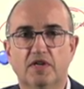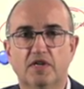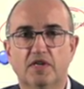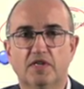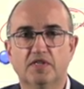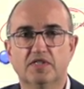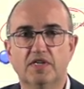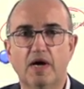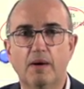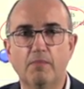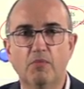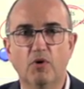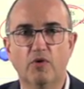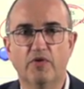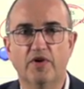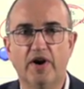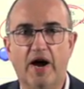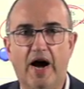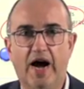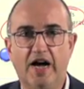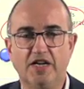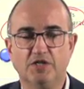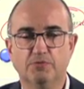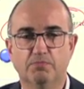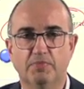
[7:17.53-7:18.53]
some other
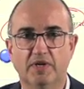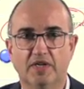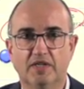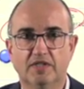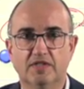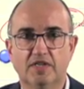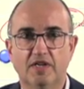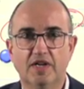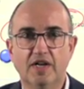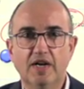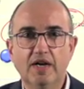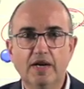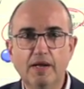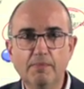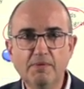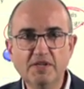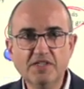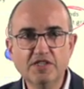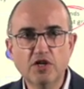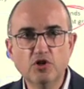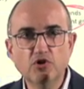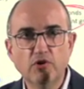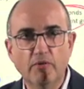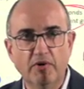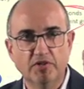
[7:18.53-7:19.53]
aspects. Let me
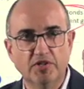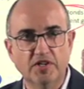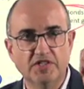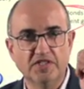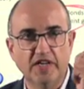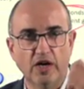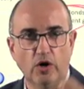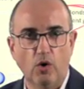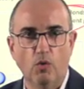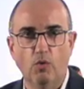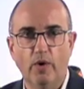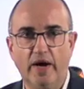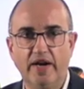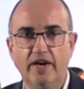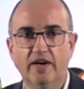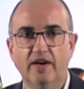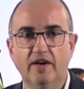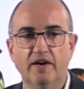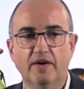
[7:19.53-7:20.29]
tell you about the second one.